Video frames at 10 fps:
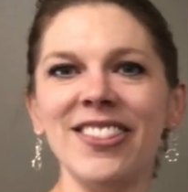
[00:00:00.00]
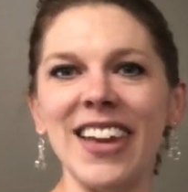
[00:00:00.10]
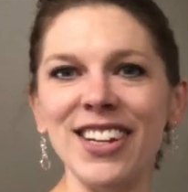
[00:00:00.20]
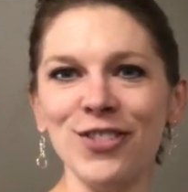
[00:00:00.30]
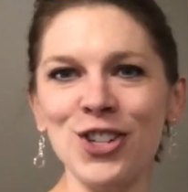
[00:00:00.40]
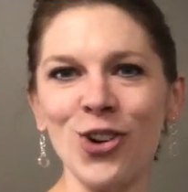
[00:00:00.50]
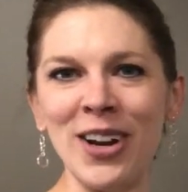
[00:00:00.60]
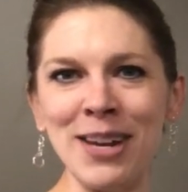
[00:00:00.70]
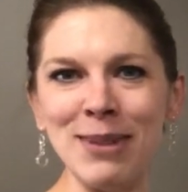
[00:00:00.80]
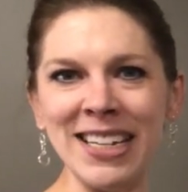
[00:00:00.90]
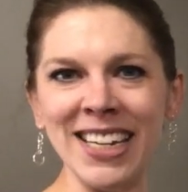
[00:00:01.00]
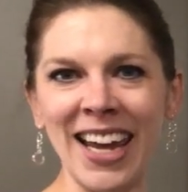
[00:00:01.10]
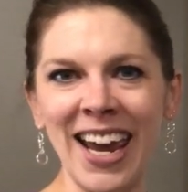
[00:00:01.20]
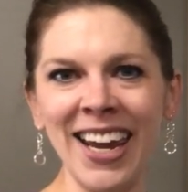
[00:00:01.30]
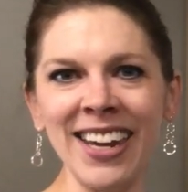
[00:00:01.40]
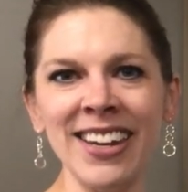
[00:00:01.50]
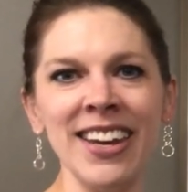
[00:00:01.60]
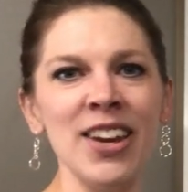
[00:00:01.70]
Thanks for joining me today.